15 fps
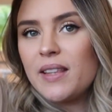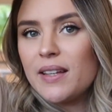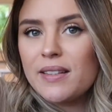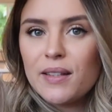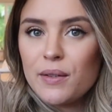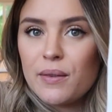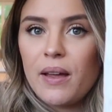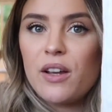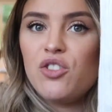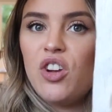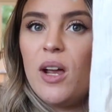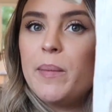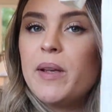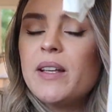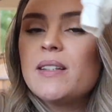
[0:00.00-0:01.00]
this that look like
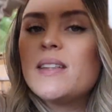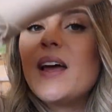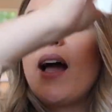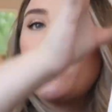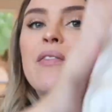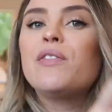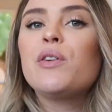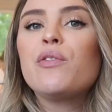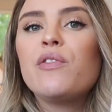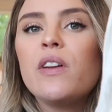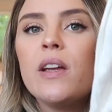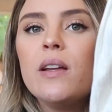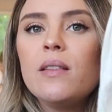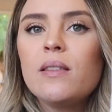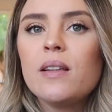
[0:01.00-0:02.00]
jammies that have no
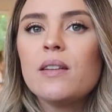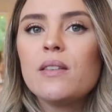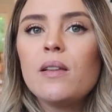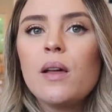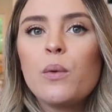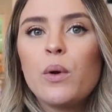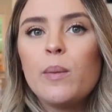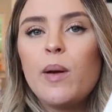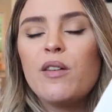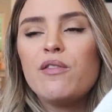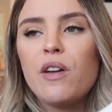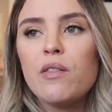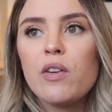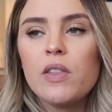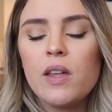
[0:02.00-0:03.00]
feet. These are like one of my
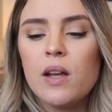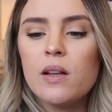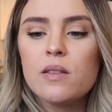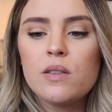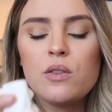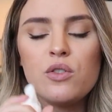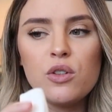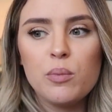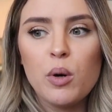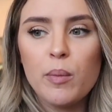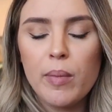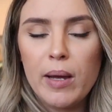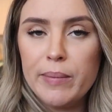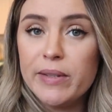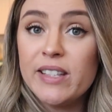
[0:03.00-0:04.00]
favorite things to put
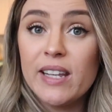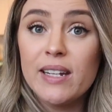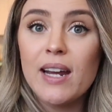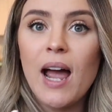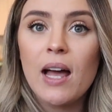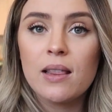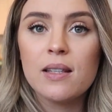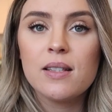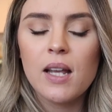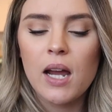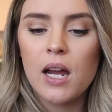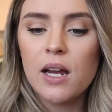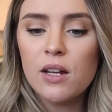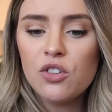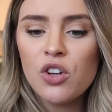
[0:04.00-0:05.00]
babies in at this
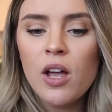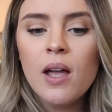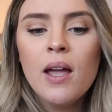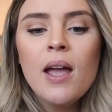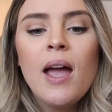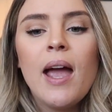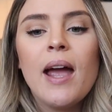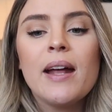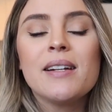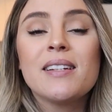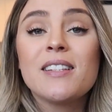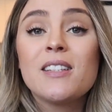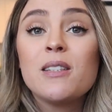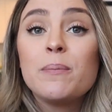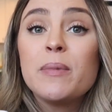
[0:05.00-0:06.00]
age and
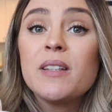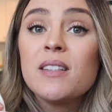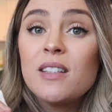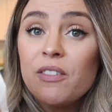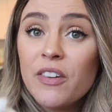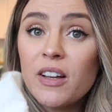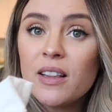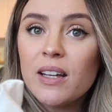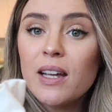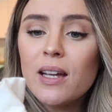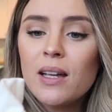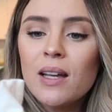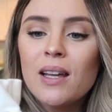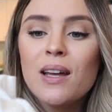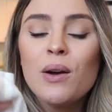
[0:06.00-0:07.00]

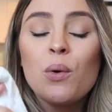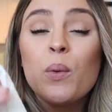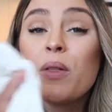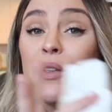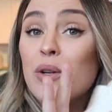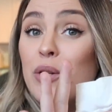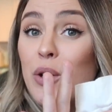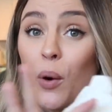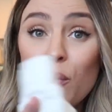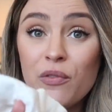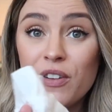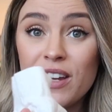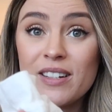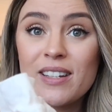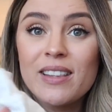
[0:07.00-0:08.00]
specifically with no
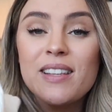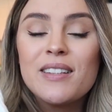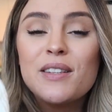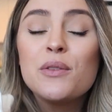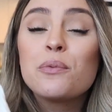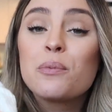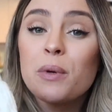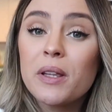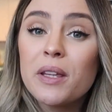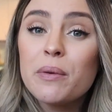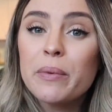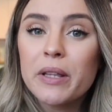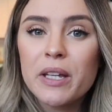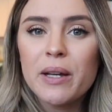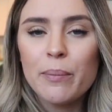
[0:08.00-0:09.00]
feet. This is really,
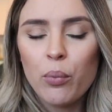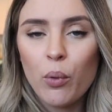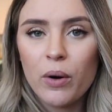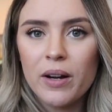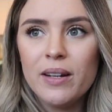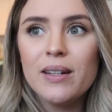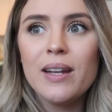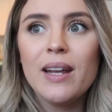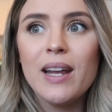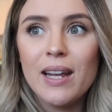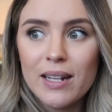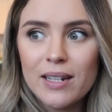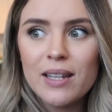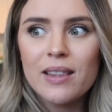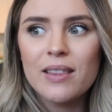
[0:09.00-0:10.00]
really important
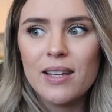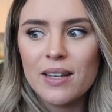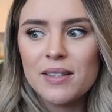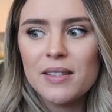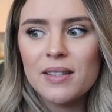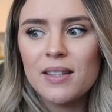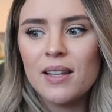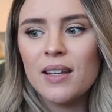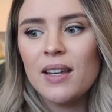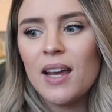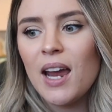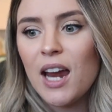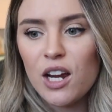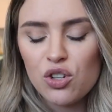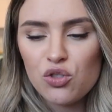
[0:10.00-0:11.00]
in this
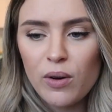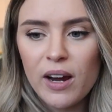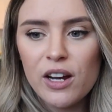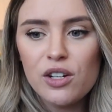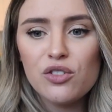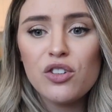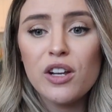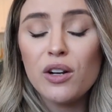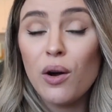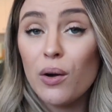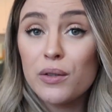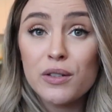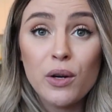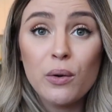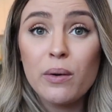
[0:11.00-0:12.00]
age range and
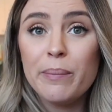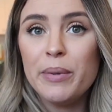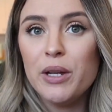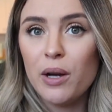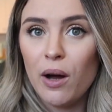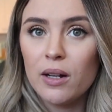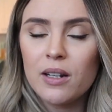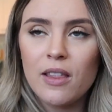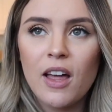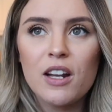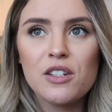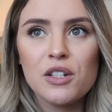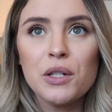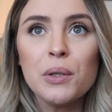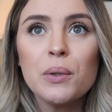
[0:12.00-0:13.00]
also beyond
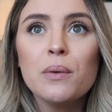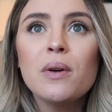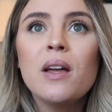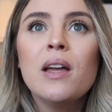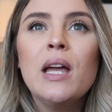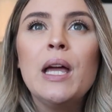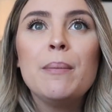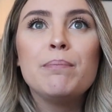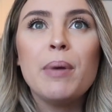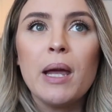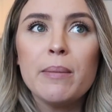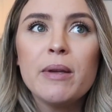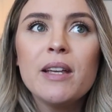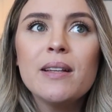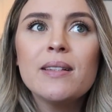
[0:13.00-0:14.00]
that too
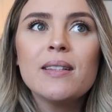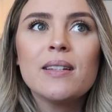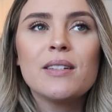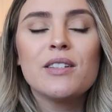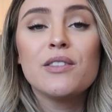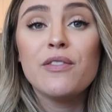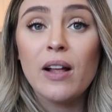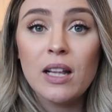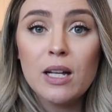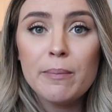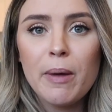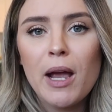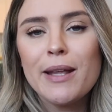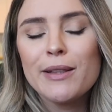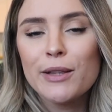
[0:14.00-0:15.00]
babies
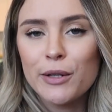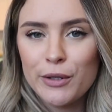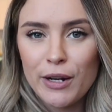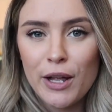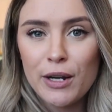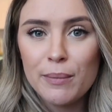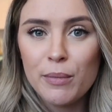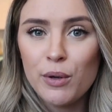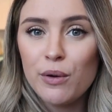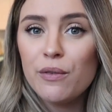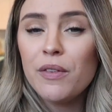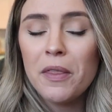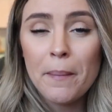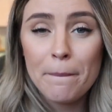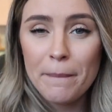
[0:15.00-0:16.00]
develop and learn how to
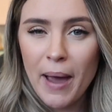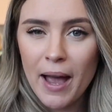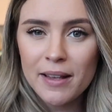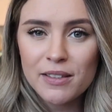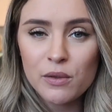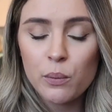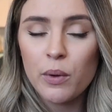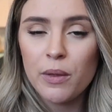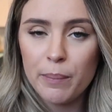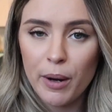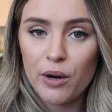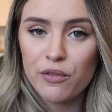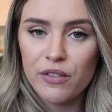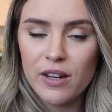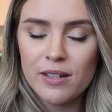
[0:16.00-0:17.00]
move the best with
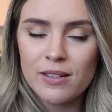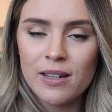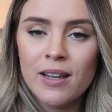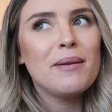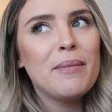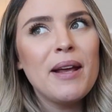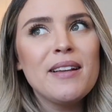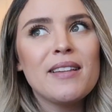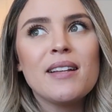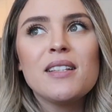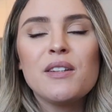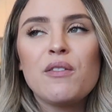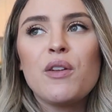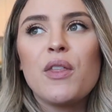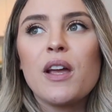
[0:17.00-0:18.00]
bare feet. It makes sense
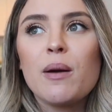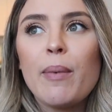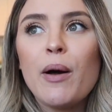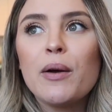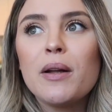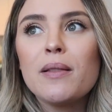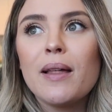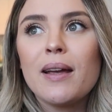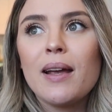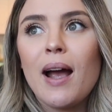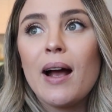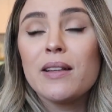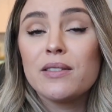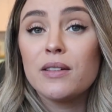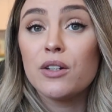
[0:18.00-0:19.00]
if you think about it like
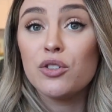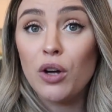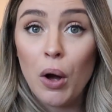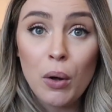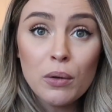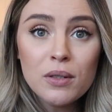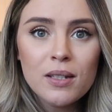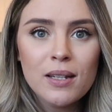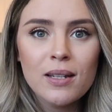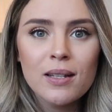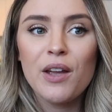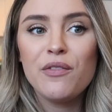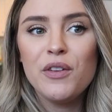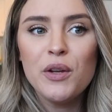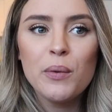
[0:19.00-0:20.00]
as an adult,
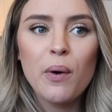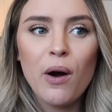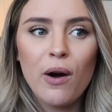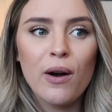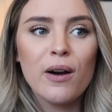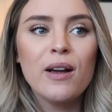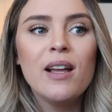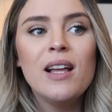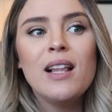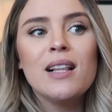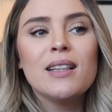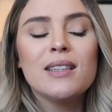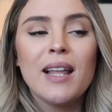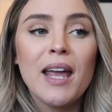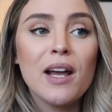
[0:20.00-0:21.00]
if you are
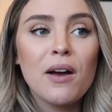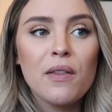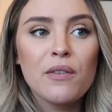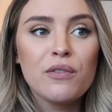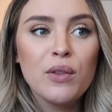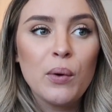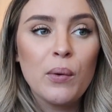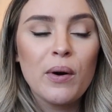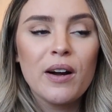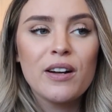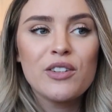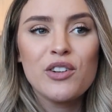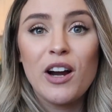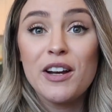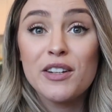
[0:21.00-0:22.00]
laying on the floor
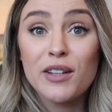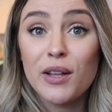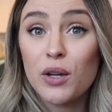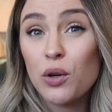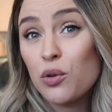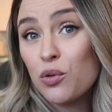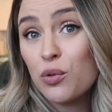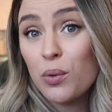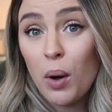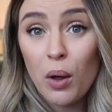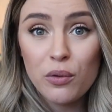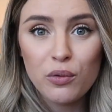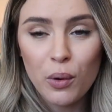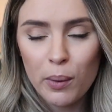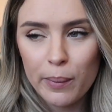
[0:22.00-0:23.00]
trying to like
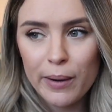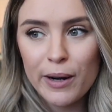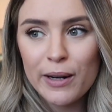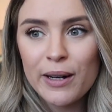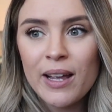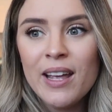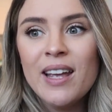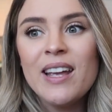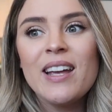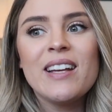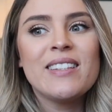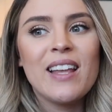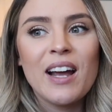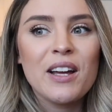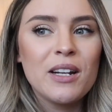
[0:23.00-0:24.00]
crawl forward,
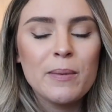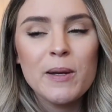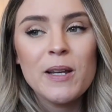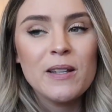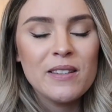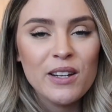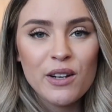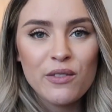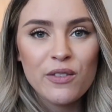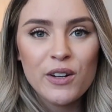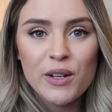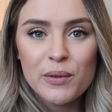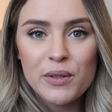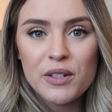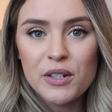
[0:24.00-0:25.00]
is that gonna be easier for
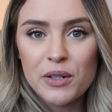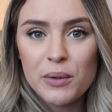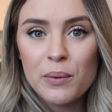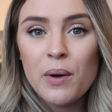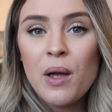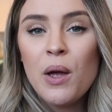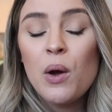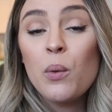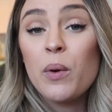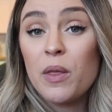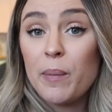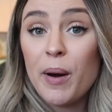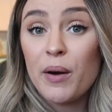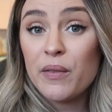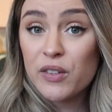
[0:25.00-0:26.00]
you to do with
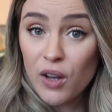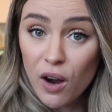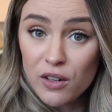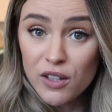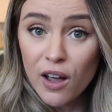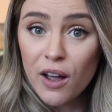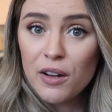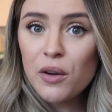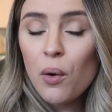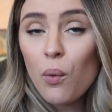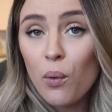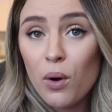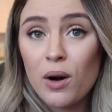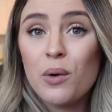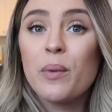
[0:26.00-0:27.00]
a pair of socks on
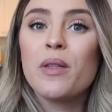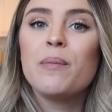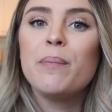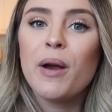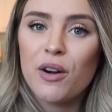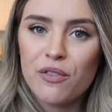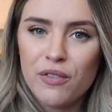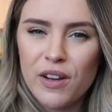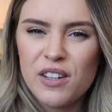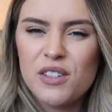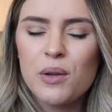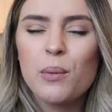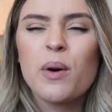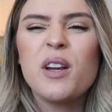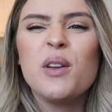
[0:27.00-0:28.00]
or with bare feet
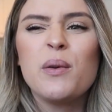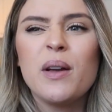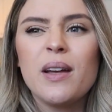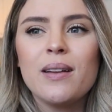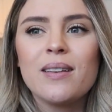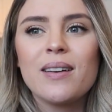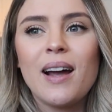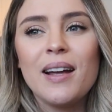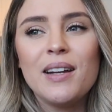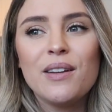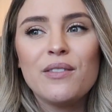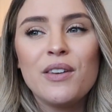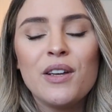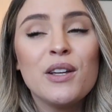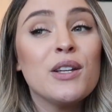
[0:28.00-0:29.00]
where you can kind
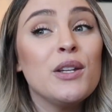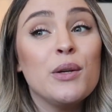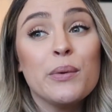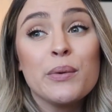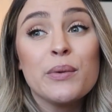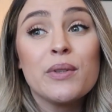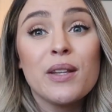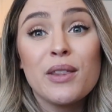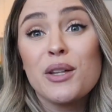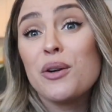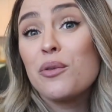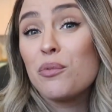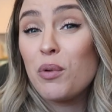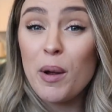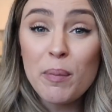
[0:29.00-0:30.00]
of use the
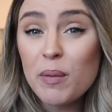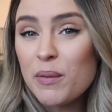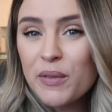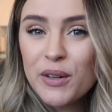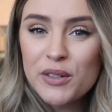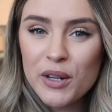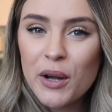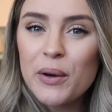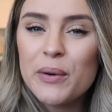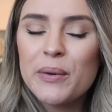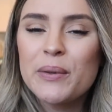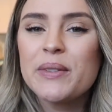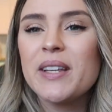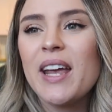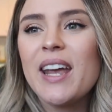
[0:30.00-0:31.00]
grip of your
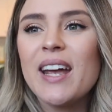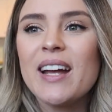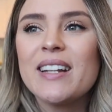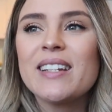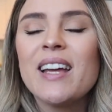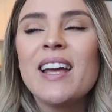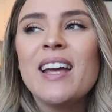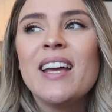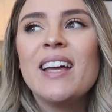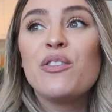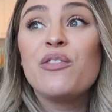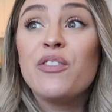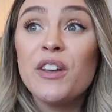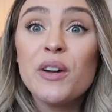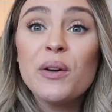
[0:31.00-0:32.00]
toes and
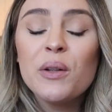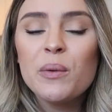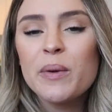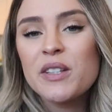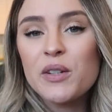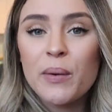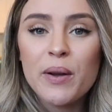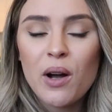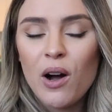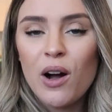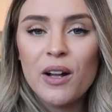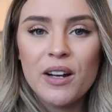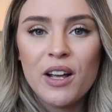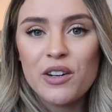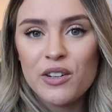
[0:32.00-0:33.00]
feel what's going
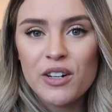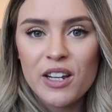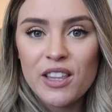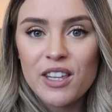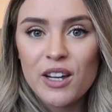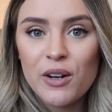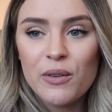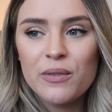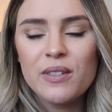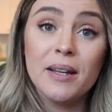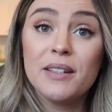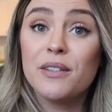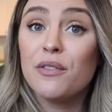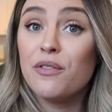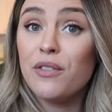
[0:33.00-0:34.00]
on underneath you.
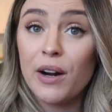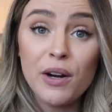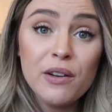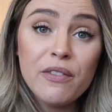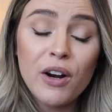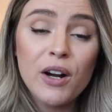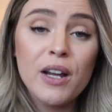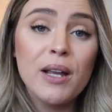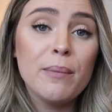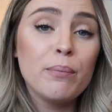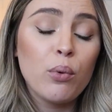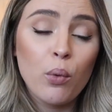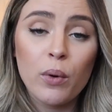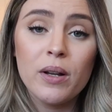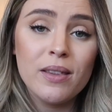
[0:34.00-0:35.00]
It's a very, very
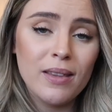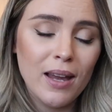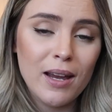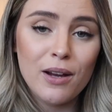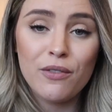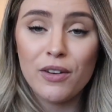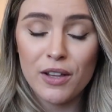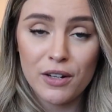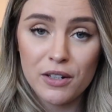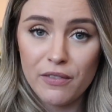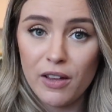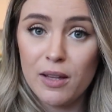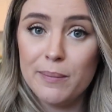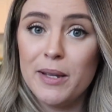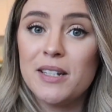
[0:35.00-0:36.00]
important thing for their
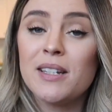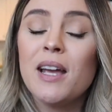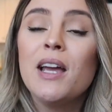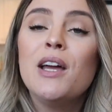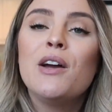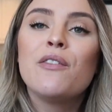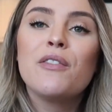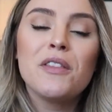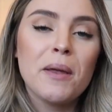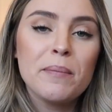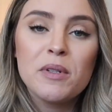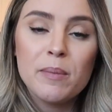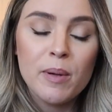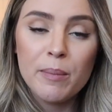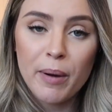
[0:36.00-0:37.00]
development for them
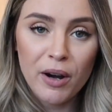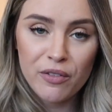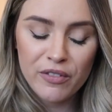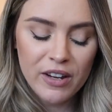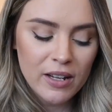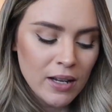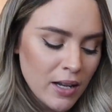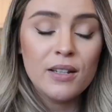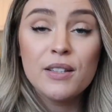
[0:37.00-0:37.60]
to be bare feet.